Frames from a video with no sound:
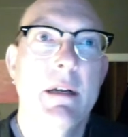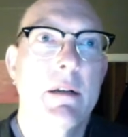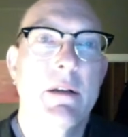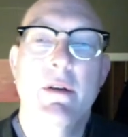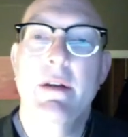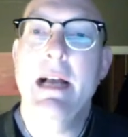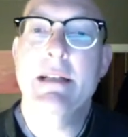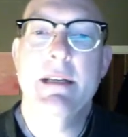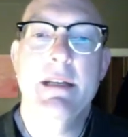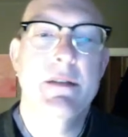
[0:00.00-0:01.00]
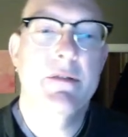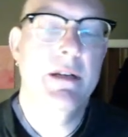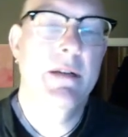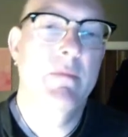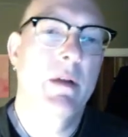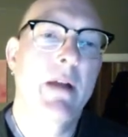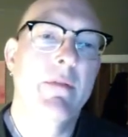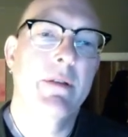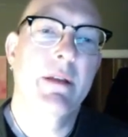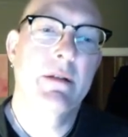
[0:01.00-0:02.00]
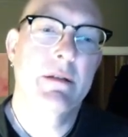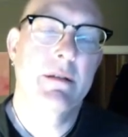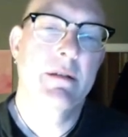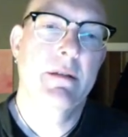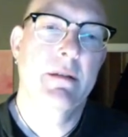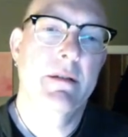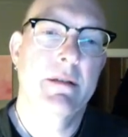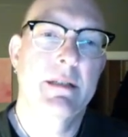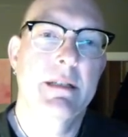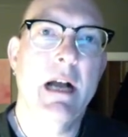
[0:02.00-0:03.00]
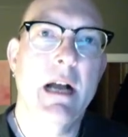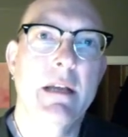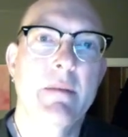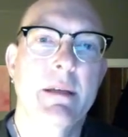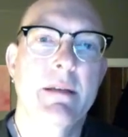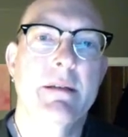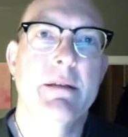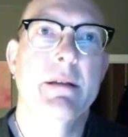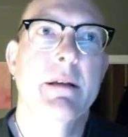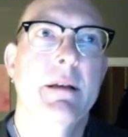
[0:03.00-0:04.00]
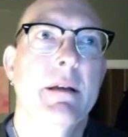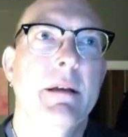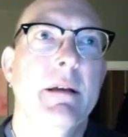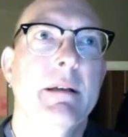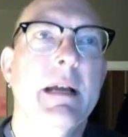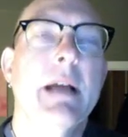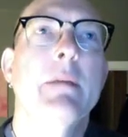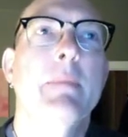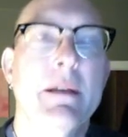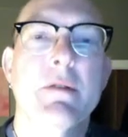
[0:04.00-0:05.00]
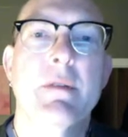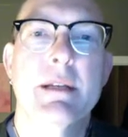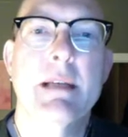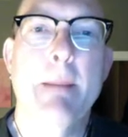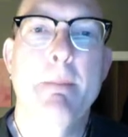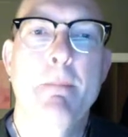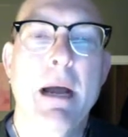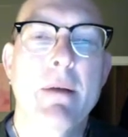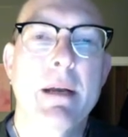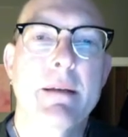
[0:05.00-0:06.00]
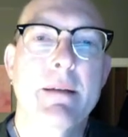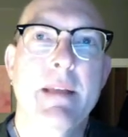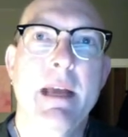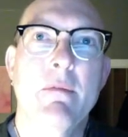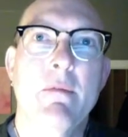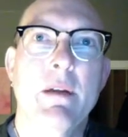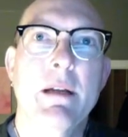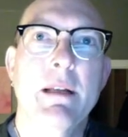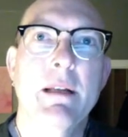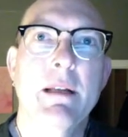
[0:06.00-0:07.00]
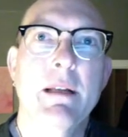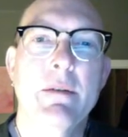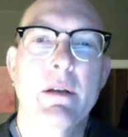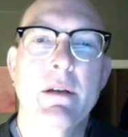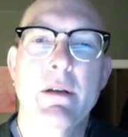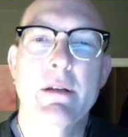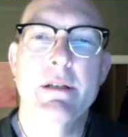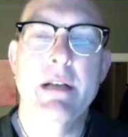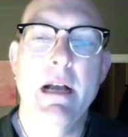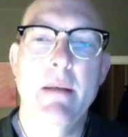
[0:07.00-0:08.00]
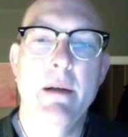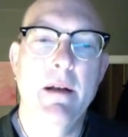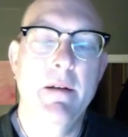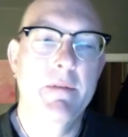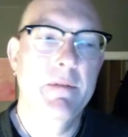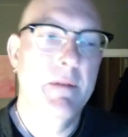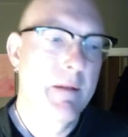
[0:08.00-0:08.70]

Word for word: Curiosity Stream, whatever. There's there's documents documentaries about it that really do a good job of